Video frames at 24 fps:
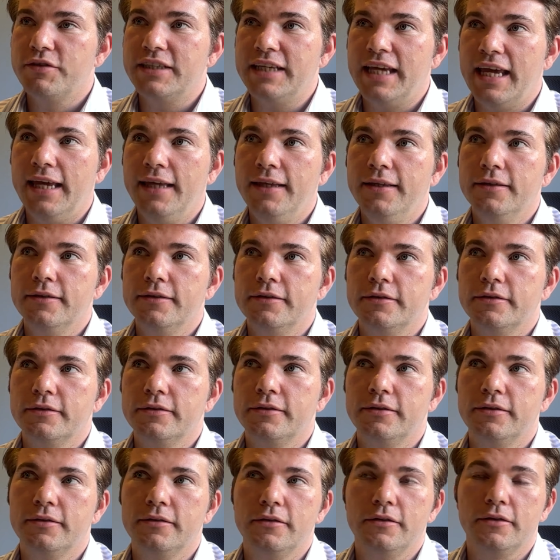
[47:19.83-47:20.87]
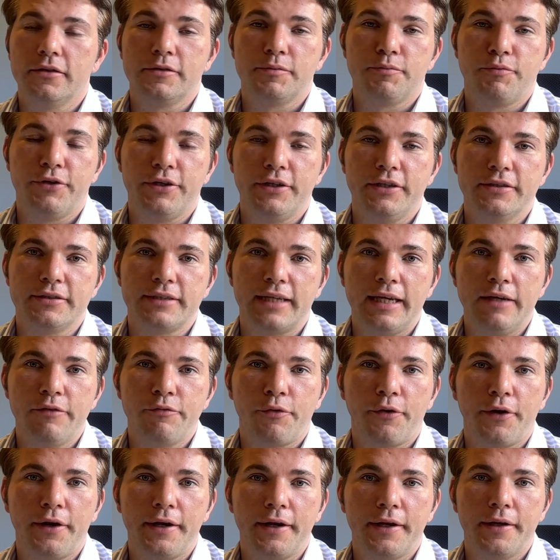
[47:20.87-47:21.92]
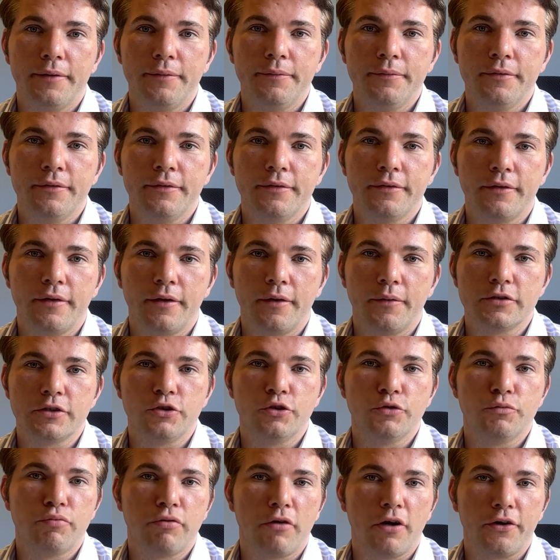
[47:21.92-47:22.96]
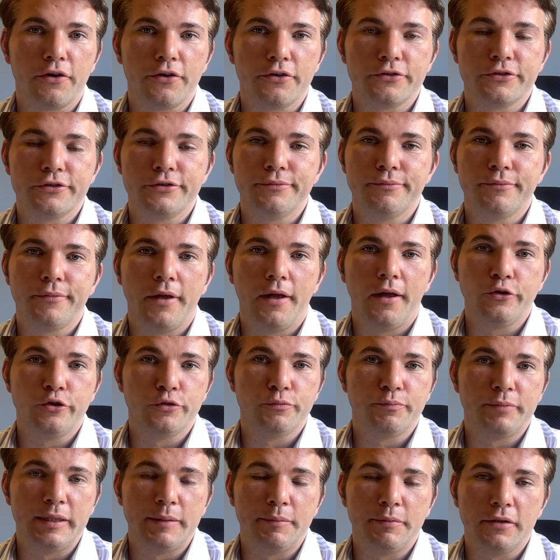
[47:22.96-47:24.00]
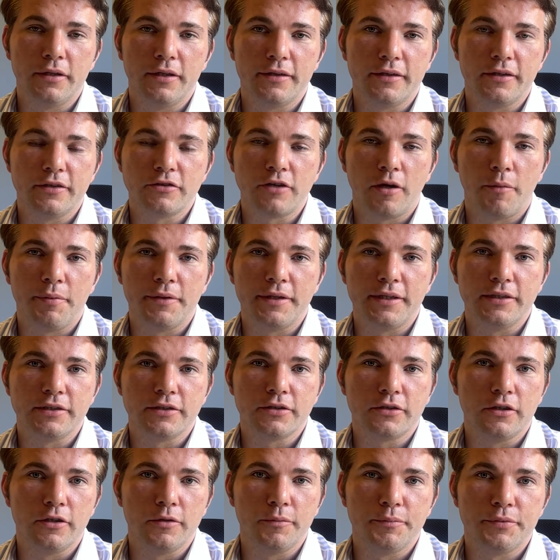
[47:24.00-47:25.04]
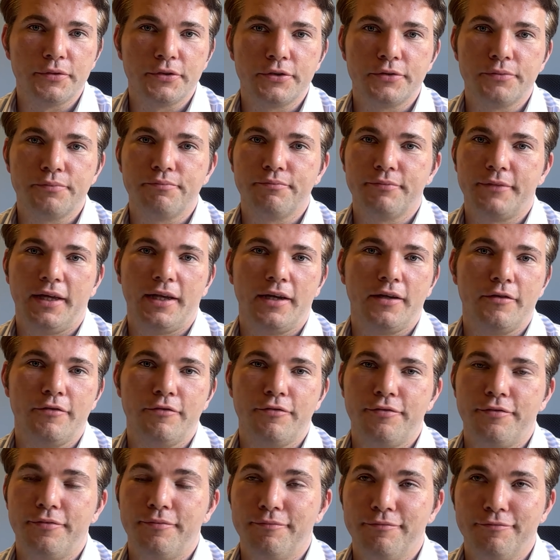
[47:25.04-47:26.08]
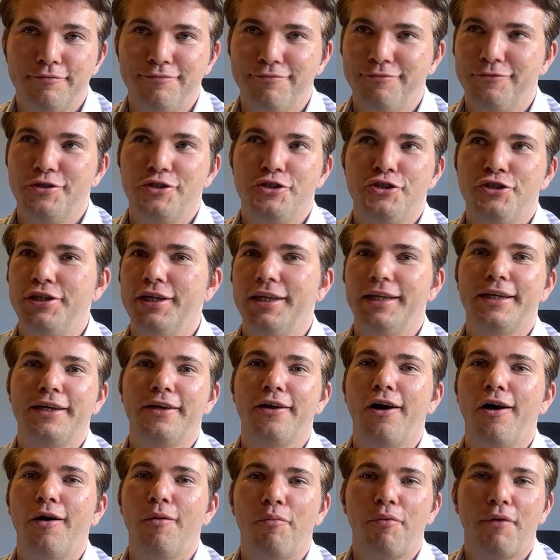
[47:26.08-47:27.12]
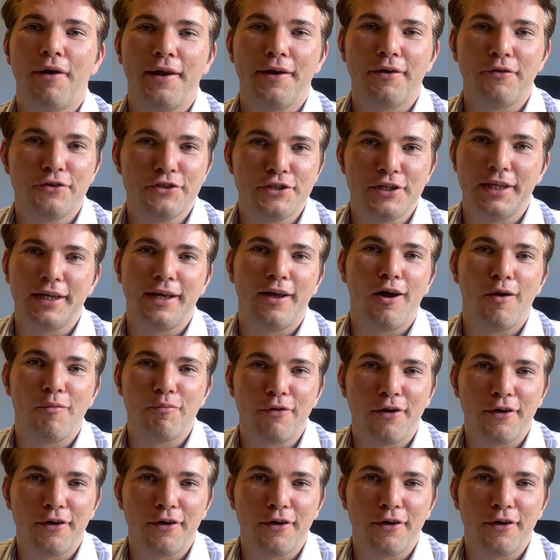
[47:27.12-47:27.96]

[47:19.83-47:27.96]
obviously England looks pretty safe right now. It's a good product, very good people at the top of these clubs, kind of shilling our product, to